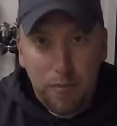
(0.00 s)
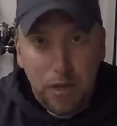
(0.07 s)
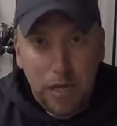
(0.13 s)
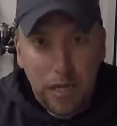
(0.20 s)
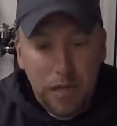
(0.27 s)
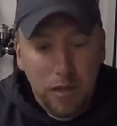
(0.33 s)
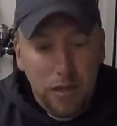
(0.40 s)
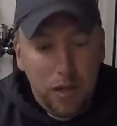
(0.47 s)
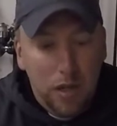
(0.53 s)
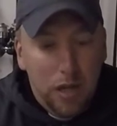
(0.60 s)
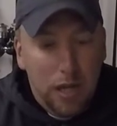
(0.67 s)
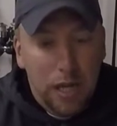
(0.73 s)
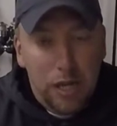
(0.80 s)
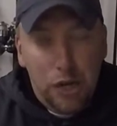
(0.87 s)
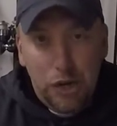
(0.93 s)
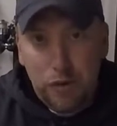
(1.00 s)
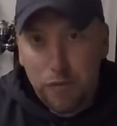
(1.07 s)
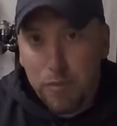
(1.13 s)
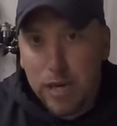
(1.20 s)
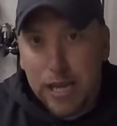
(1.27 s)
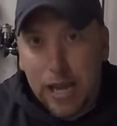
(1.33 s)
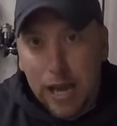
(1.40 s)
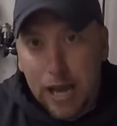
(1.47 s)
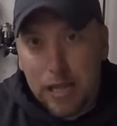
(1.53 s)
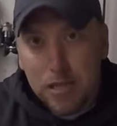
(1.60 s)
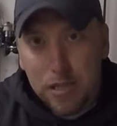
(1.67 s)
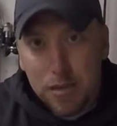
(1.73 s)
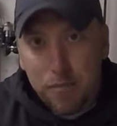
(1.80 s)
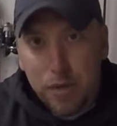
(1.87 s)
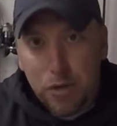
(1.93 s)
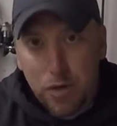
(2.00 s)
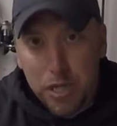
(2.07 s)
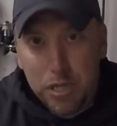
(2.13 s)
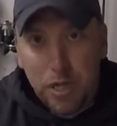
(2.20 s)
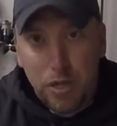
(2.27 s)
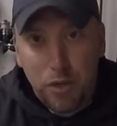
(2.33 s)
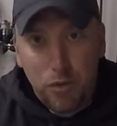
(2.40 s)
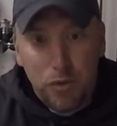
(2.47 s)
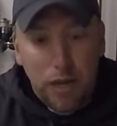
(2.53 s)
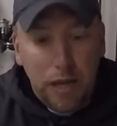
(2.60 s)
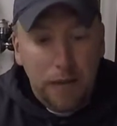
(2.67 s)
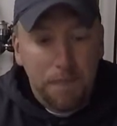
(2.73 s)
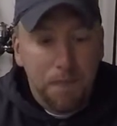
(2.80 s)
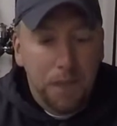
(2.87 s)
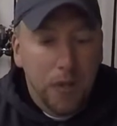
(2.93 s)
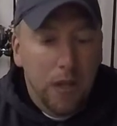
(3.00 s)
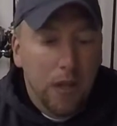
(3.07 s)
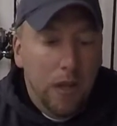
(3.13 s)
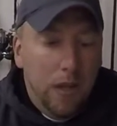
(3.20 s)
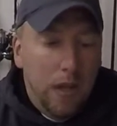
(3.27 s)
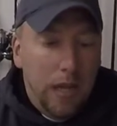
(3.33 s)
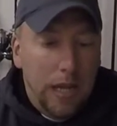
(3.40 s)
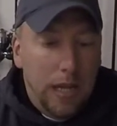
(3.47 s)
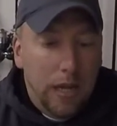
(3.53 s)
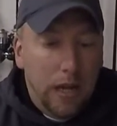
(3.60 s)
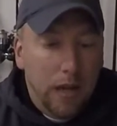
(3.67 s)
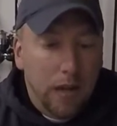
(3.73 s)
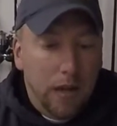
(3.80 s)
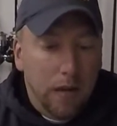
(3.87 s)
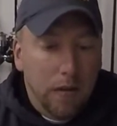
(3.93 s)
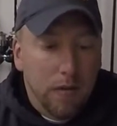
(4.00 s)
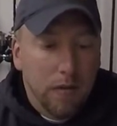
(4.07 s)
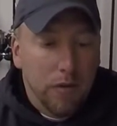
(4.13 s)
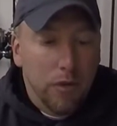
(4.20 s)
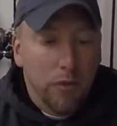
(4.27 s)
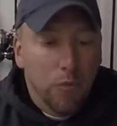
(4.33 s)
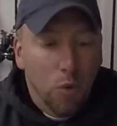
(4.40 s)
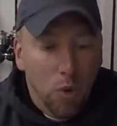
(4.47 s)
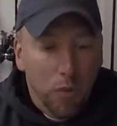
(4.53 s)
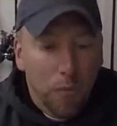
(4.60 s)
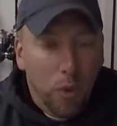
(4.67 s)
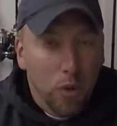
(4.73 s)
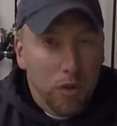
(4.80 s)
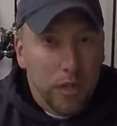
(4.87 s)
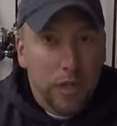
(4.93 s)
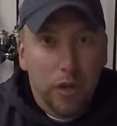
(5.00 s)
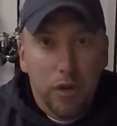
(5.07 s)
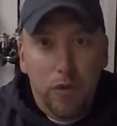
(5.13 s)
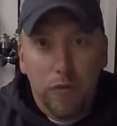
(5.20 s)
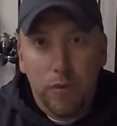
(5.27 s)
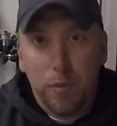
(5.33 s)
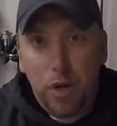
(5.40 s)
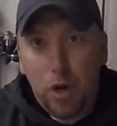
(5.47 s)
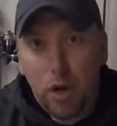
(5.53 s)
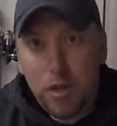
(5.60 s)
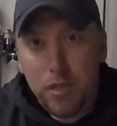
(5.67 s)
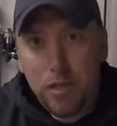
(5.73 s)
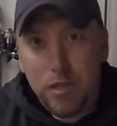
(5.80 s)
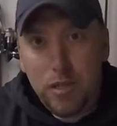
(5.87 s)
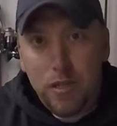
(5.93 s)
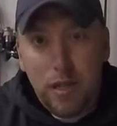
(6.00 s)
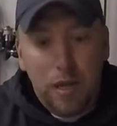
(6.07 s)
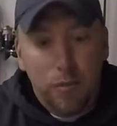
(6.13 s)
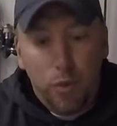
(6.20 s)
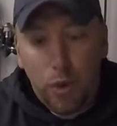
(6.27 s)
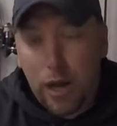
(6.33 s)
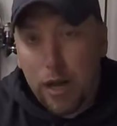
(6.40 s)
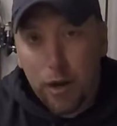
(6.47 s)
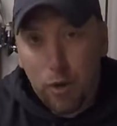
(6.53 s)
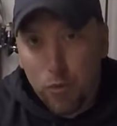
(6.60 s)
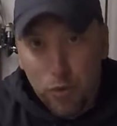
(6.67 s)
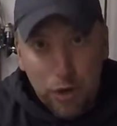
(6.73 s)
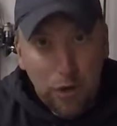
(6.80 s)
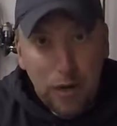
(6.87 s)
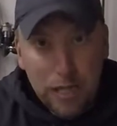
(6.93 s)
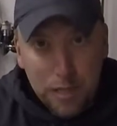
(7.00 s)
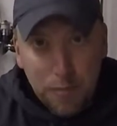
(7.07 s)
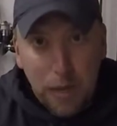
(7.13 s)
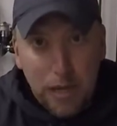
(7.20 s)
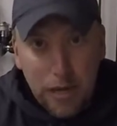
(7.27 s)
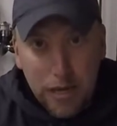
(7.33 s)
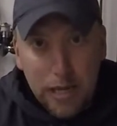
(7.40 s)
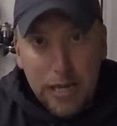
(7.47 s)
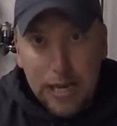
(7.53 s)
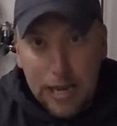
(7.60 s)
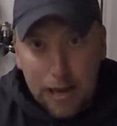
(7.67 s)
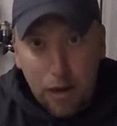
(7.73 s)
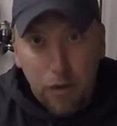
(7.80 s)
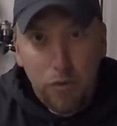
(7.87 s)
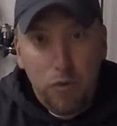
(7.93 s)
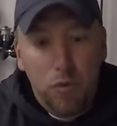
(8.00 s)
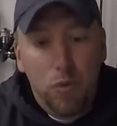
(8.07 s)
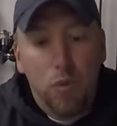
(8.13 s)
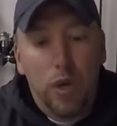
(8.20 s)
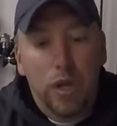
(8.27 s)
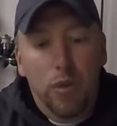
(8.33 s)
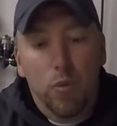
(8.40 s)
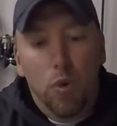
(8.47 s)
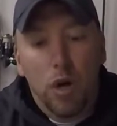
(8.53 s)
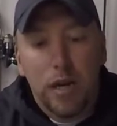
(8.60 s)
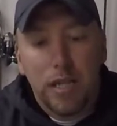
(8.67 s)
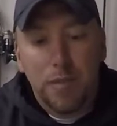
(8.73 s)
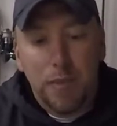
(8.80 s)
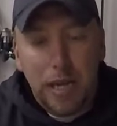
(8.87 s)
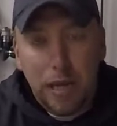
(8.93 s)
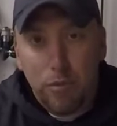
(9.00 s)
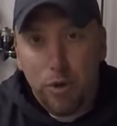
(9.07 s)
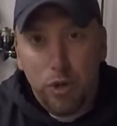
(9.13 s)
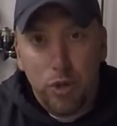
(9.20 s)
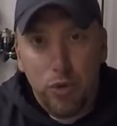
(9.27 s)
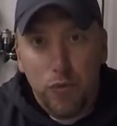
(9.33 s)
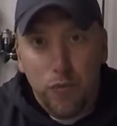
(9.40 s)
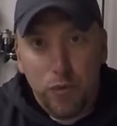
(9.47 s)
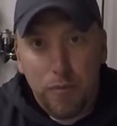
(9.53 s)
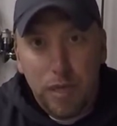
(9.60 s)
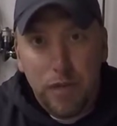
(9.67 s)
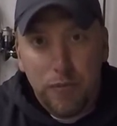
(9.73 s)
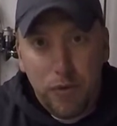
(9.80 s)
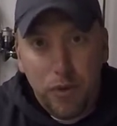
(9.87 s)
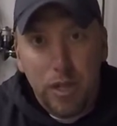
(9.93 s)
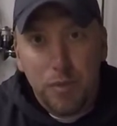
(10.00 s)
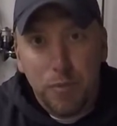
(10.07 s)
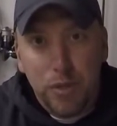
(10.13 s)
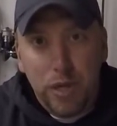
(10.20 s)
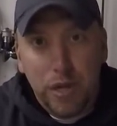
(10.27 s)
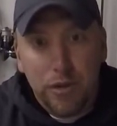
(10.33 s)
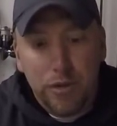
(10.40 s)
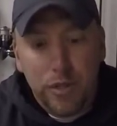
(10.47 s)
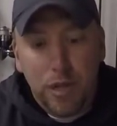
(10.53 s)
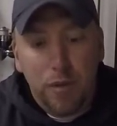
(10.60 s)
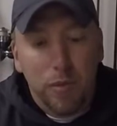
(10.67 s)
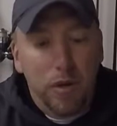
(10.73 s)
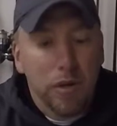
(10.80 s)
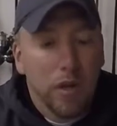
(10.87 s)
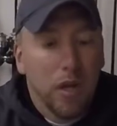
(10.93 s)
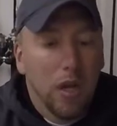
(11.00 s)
money, and not everybody has the ability to do that. And more importantly though, from an honesty standpoint, I don't regret spending it now with what it's been able to do for me for this particular summer.